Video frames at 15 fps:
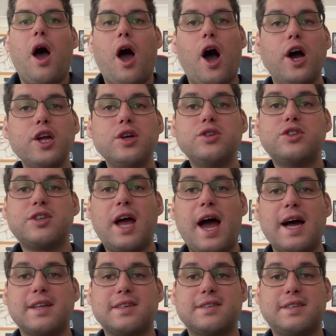Are you
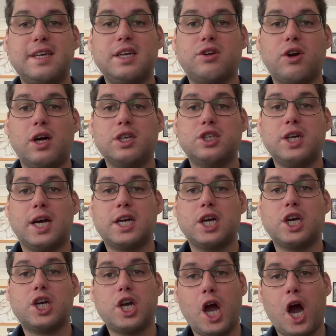sad to see Granit
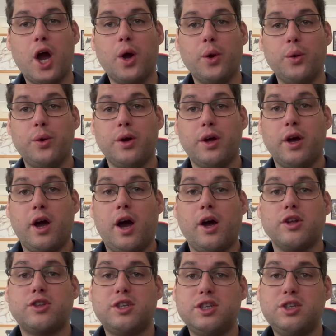Xhaka go?
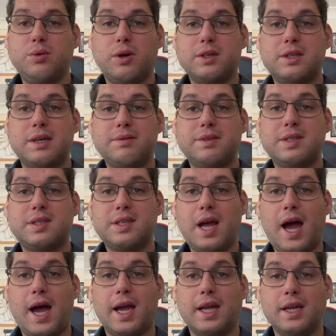Did you want him to
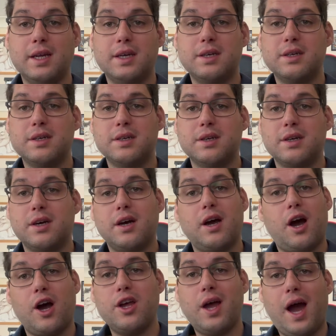stay?
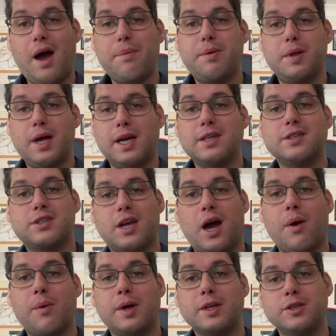Are you happy that he's
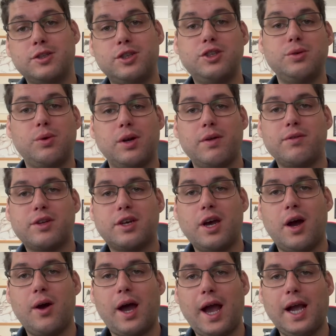going? Did you want him to
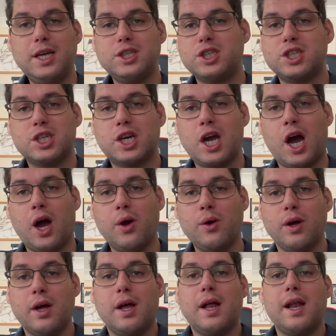go ages ago?
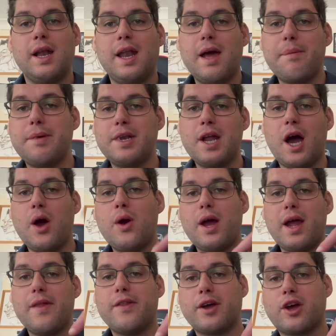Let me know
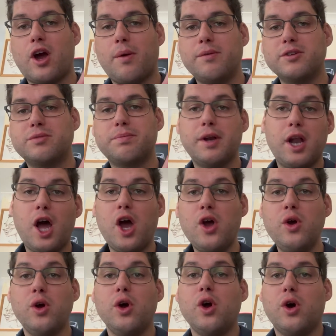in the comments
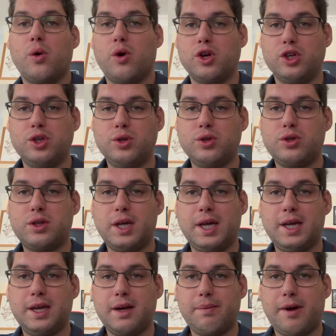below what you
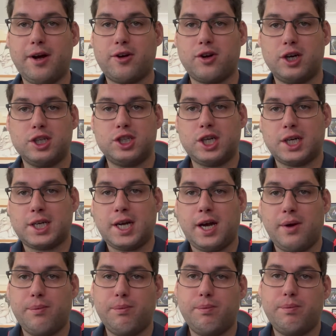think about Granit
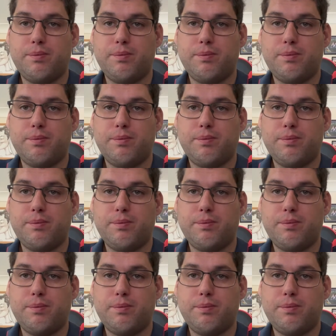Xhaka.